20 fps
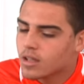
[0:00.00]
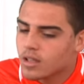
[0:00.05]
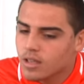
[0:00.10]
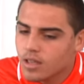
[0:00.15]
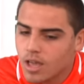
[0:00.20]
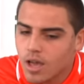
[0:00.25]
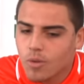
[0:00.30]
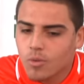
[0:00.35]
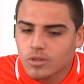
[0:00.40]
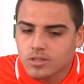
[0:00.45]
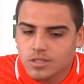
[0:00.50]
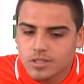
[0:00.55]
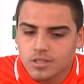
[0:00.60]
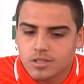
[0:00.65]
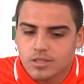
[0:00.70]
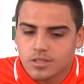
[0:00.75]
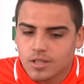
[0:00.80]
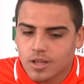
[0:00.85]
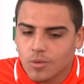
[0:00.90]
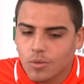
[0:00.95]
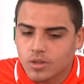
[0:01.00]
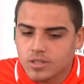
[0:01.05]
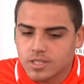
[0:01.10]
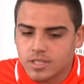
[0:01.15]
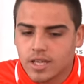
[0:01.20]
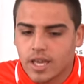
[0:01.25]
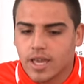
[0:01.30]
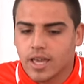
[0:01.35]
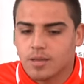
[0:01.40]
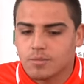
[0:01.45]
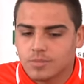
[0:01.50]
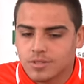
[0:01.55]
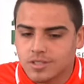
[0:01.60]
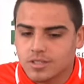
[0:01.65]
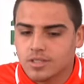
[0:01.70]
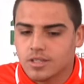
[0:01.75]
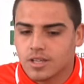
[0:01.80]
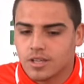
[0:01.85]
Yeah, I went to games.